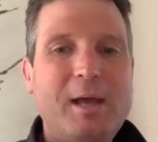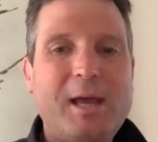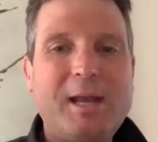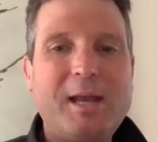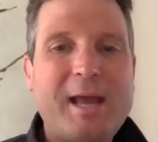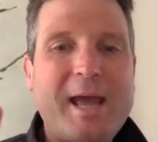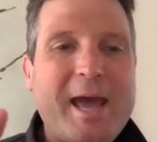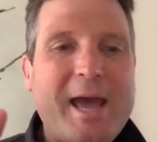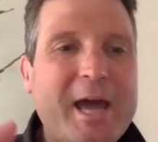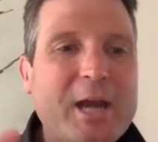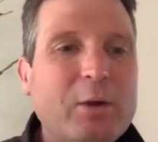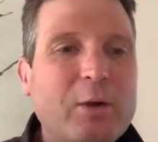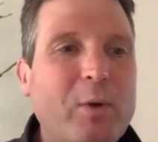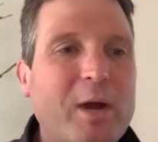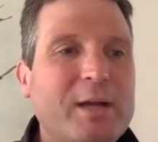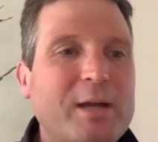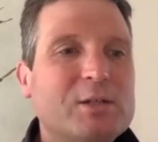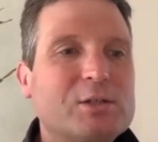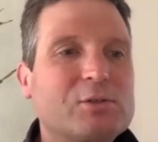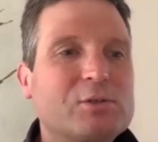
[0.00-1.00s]
And how do
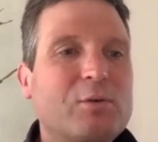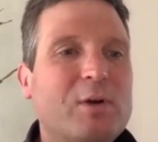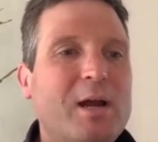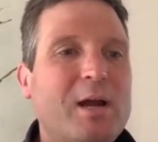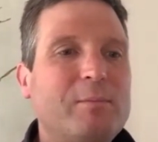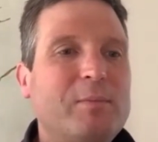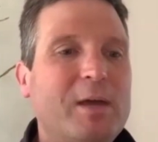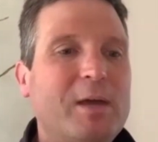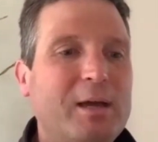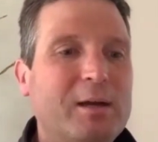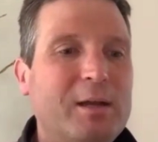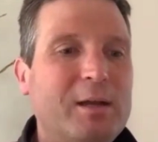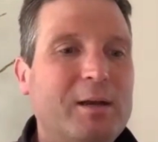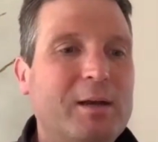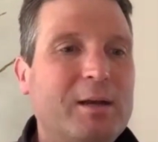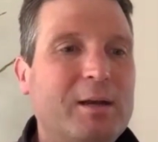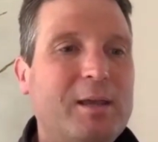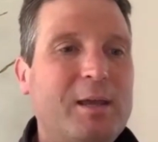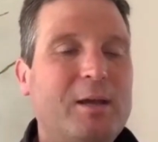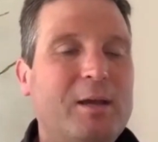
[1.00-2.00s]
I describe that in
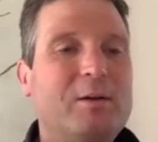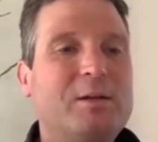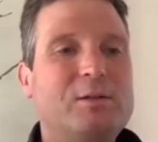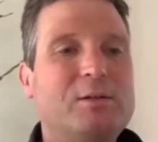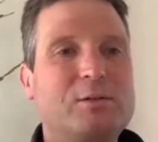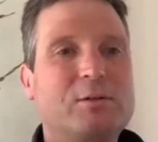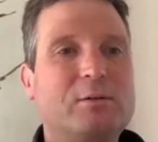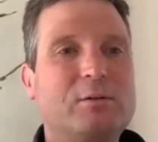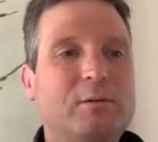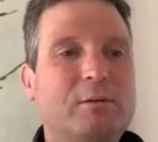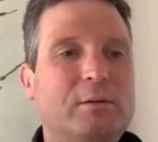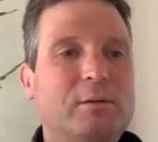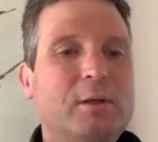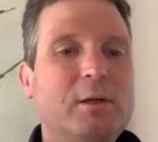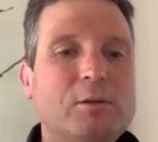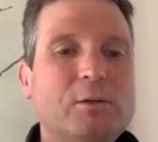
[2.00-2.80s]
an accounting journal?